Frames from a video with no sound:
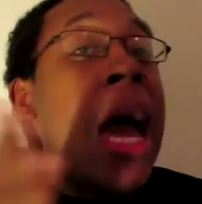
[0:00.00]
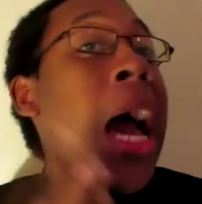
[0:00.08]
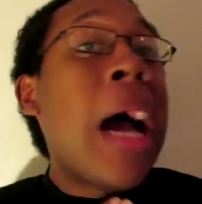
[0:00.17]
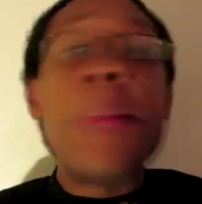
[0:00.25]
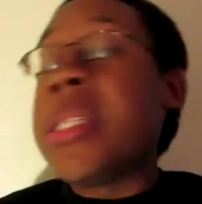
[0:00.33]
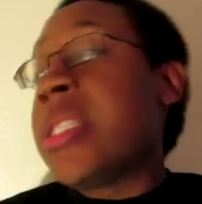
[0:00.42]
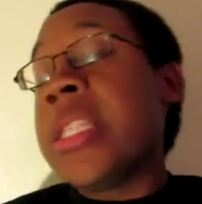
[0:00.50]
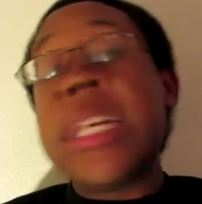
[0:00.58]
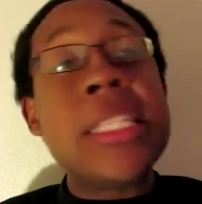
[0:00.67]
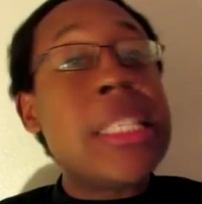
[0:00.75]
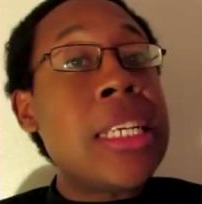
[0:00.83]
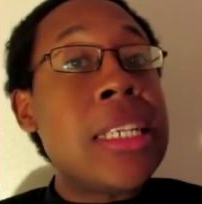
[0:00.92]

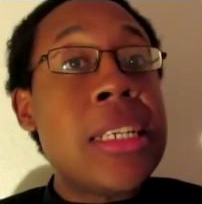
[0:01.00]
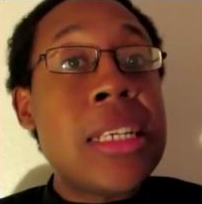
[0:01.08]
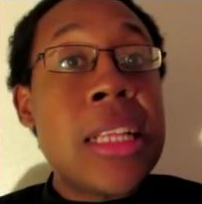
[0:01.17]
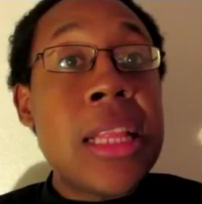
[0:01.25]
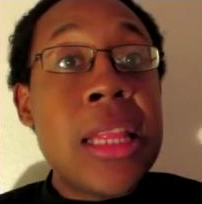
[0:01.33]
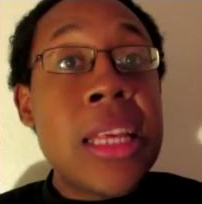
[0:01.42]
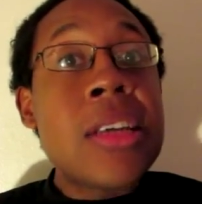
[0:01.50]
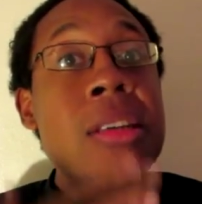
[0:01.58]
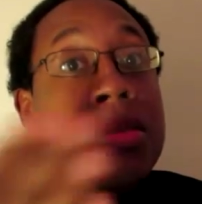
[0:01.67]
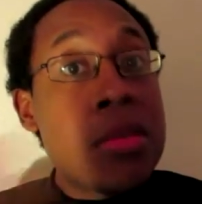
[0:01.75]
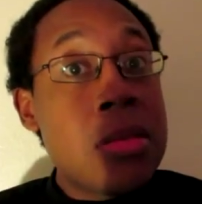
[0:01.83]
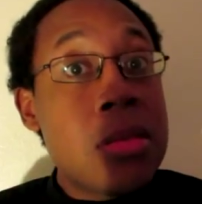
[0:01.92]
Listen,
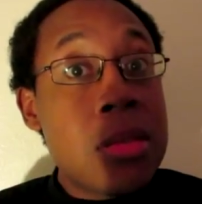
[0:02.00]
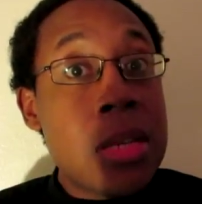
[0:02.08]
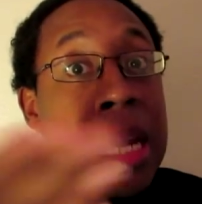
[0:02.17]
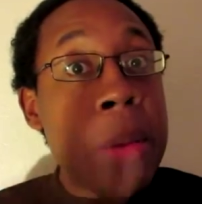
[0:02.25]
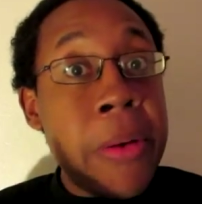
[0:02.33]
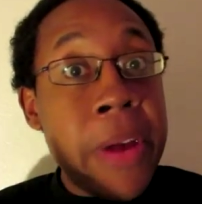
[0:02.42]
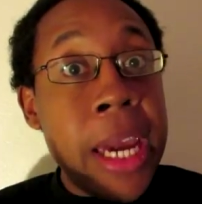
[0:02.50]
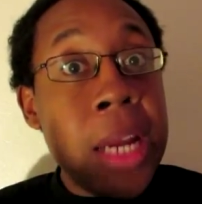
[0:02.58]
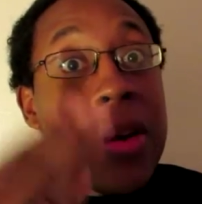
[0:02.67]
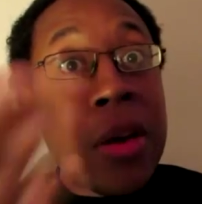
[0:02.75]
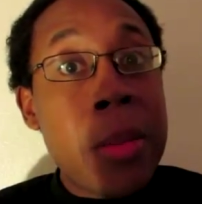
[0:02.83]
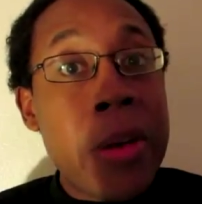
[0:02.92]
am I right
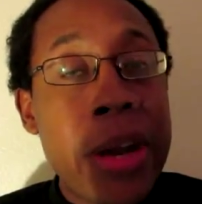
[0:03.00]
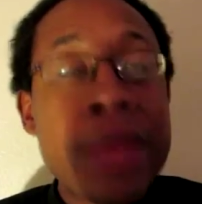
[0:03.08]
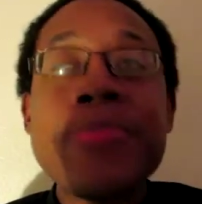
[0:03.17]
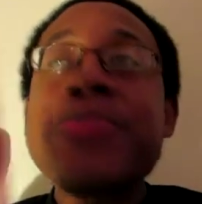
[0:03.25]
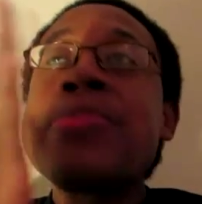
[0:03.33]
or am I right?